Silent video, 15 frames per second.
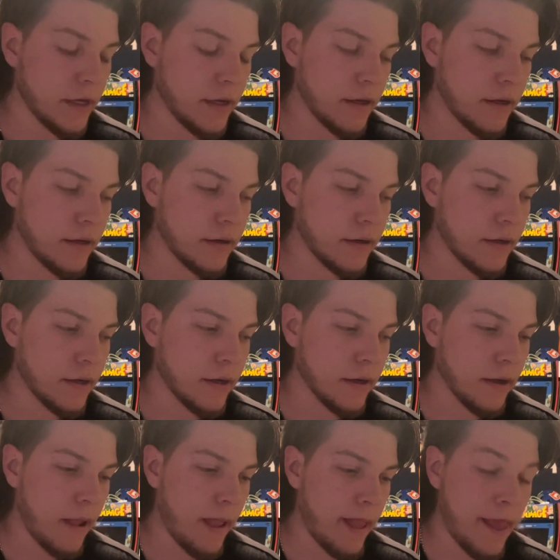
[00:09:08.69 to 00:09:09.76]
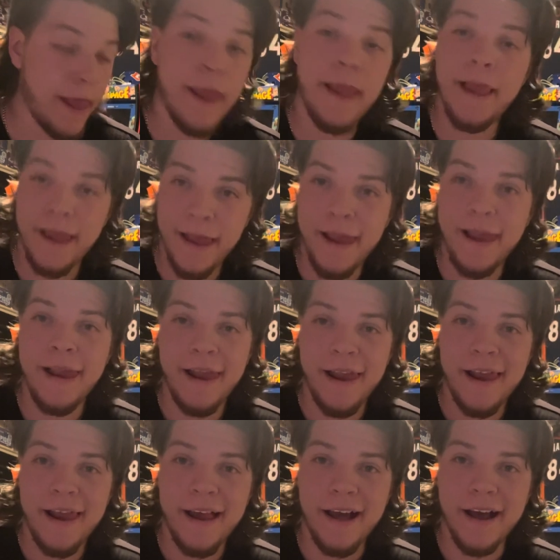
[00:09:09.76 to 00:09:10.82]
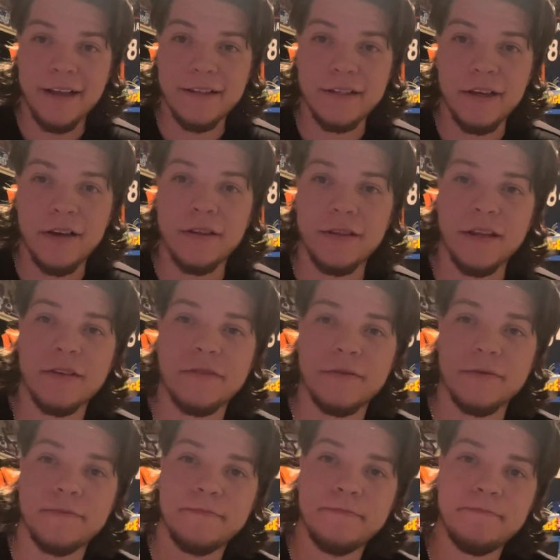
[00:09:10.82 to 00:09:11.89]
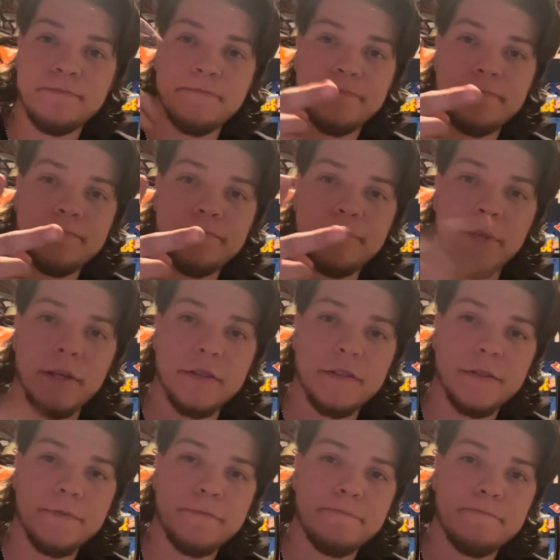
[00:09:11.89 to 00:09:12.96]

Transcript: And uh, I'll see y'all next one. Peace.